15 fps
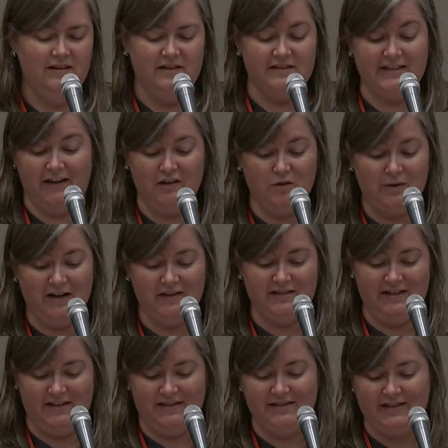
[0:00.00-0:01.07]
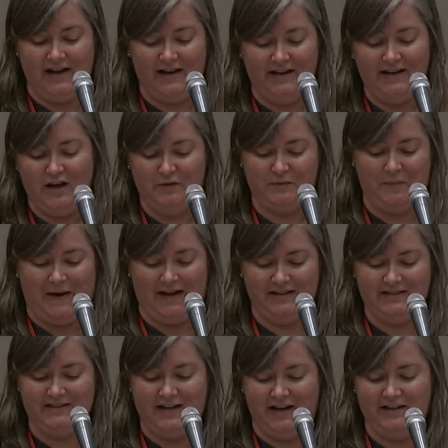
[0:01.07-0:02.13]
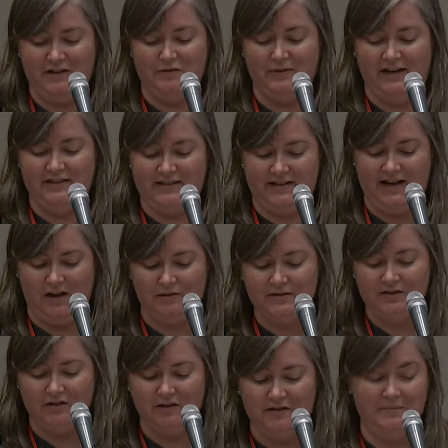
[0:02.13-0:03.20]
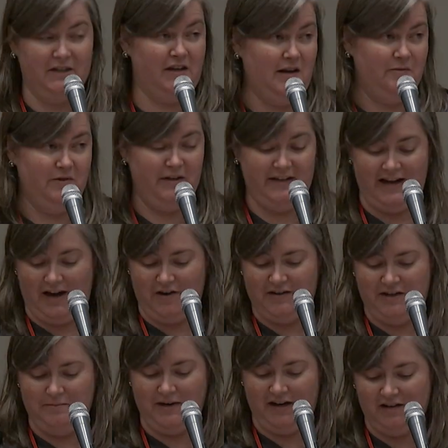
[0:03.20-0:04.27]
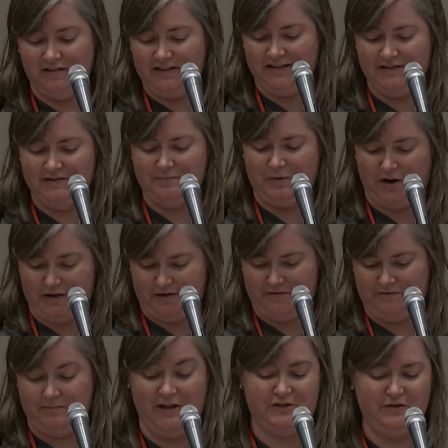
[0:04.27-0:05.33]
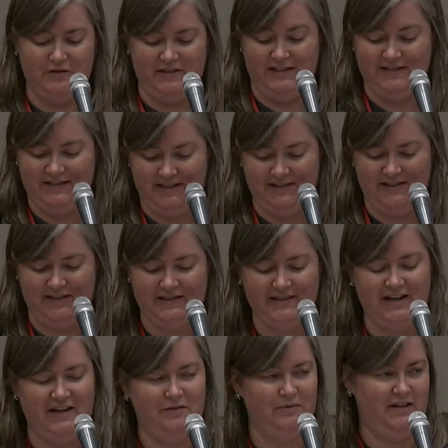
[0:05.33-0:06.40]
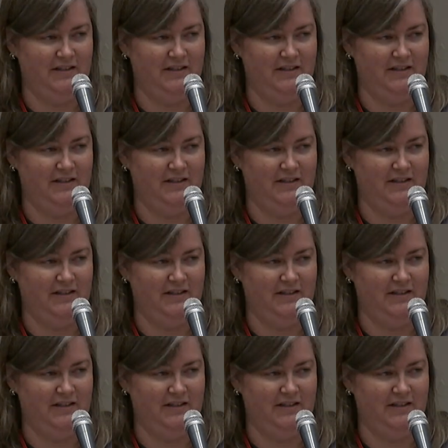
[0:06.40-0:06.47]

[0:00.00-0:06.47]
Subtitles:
Delaware DSA helped pass tenant right to counsel, and Montgomery County, Maryland, part of Metro DC DSA,